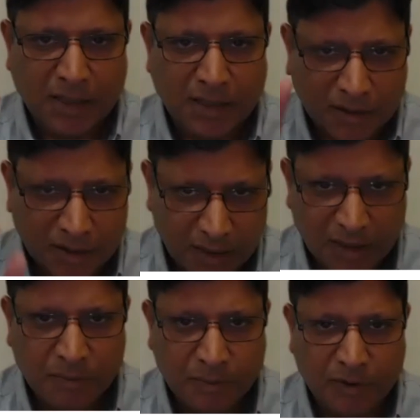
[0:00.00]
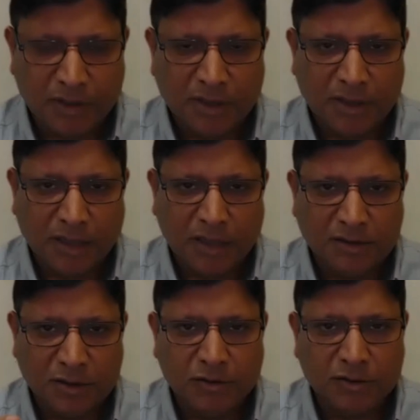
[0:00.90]
the input
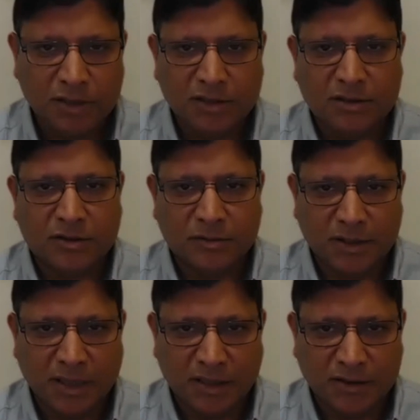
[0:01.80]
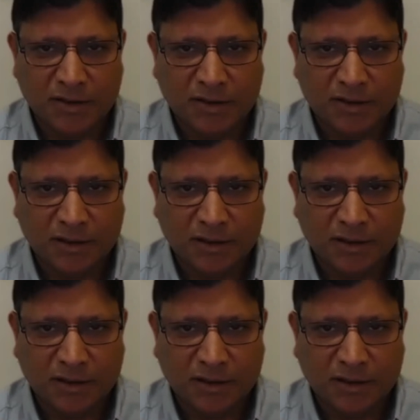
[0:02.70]
is usage instrumentation.